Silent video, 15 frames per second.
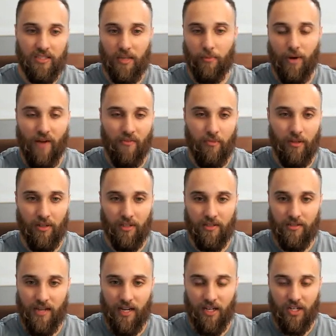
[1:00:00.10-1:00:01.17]
then profitability
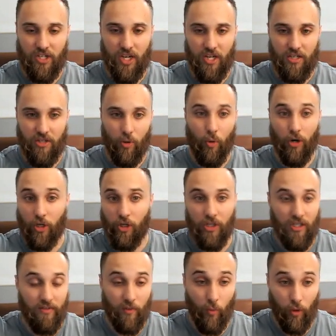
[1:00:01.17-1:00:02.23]
is not going to change, or it could
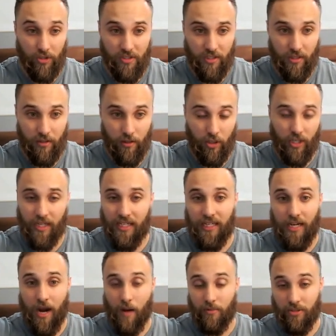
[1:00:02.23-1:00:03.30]
even worsen. Look at
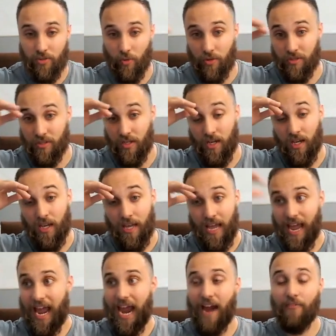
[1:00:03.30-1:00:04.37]
e-commerce stores.
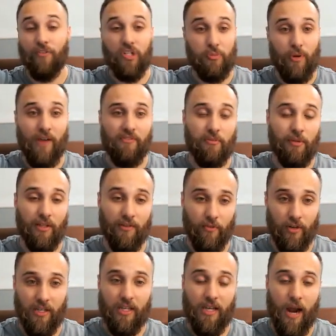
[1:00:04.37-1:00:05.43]
Average profitability for an
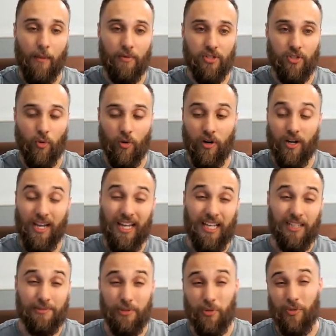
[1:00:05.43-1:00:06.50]
e-commerce store
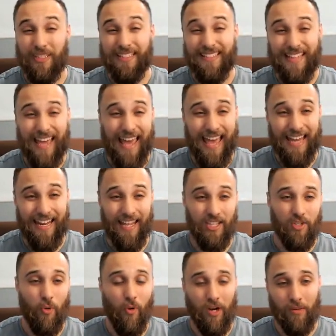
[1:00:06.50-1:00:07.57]
is between 10 and
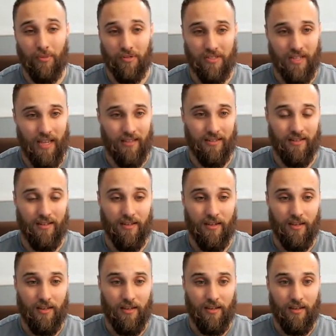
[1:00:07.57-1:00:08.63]
20%.
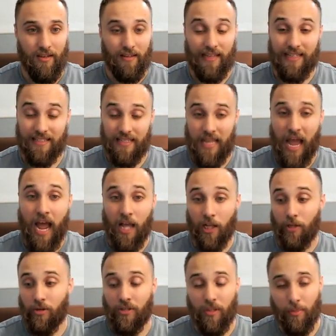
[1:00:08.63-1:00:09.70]
That's not
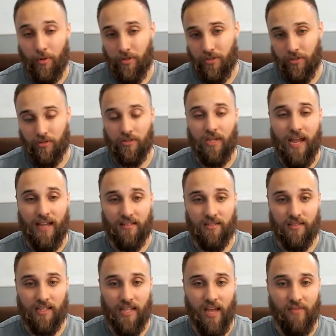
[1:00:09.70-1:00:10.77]
including the personal taxes
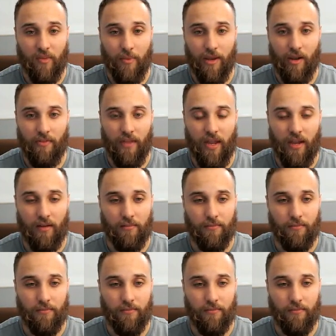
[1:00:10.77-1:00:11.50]
that they have to pay on that.